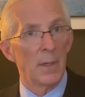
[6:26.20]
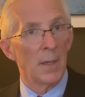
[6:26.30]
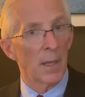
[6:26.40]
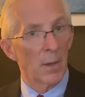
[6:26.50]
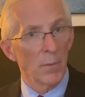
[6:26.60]

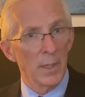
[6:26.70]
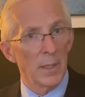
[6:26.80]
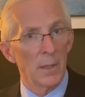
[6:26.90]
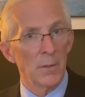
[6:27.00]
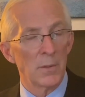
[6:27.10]
Not only
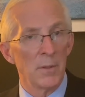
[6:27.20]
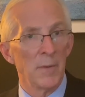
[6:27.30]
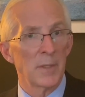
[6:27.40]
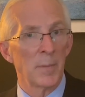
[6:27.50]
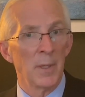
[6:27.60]
others who've
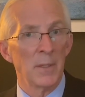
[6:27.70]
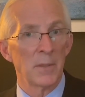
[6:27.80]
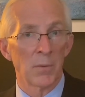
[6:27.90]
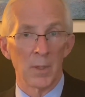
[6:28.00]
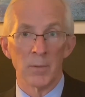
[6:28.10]

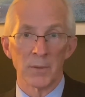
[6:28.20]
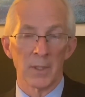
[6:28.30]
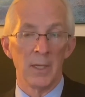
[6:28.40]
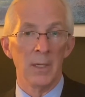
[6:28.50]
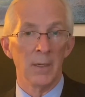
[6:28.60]
experienced troubles
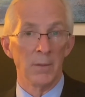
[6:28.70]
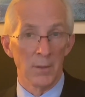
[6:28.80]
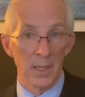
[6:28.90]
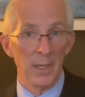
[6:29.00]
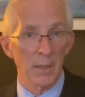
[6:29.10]
akin to
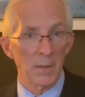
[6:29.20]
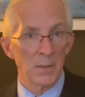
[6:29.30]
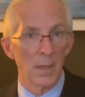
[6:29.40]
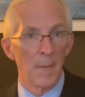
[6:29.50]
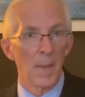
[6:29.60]

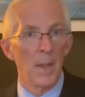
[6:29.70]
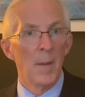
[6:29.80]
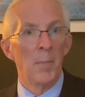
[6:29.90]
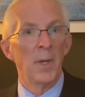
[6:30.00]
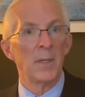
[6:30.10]
theirs,
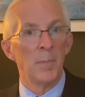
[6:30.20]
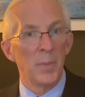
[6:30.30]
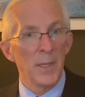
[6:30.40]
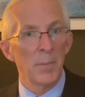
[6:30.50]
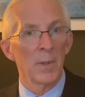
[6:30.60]
but to
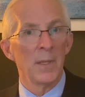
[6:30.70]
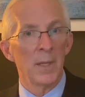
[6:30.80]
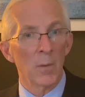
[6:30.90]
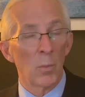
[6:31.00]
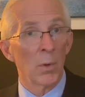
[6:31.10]
people in
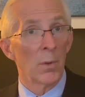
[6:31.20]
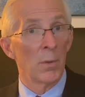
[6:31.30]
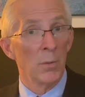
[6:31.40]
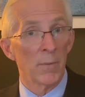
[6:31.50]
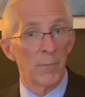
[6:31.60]
their world
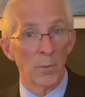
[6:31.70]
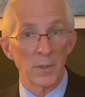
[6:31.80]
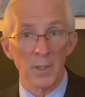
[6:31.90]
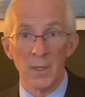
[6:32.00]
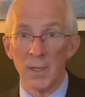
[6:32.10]
who are
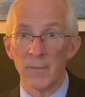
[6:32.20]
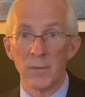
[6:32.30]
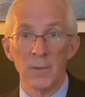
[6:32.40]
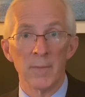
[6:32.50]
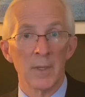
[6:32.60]
fortunate enough
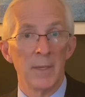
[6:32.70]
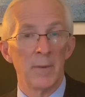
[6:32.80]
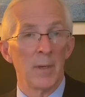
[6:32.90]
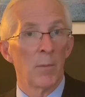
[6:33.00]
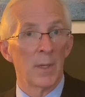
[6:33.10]
to have lived
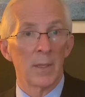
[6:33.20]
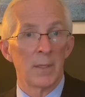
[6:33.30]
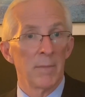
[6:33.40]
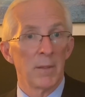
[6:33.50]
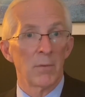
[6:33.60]
a
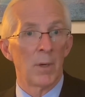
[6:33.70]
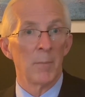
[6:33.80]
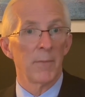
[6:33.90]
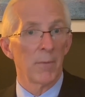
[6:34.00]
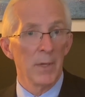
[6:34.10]
relatively
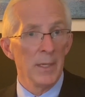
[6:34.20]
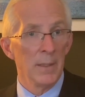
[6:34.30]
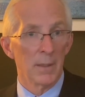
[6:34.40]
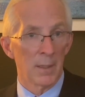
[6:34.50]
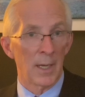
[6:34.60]
trauma-free
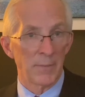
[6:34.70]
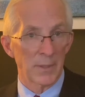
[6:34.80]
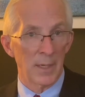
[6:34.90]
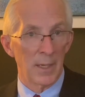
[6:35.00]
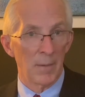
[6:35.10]

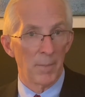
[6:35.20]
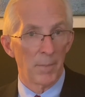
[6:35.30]
lifestyle.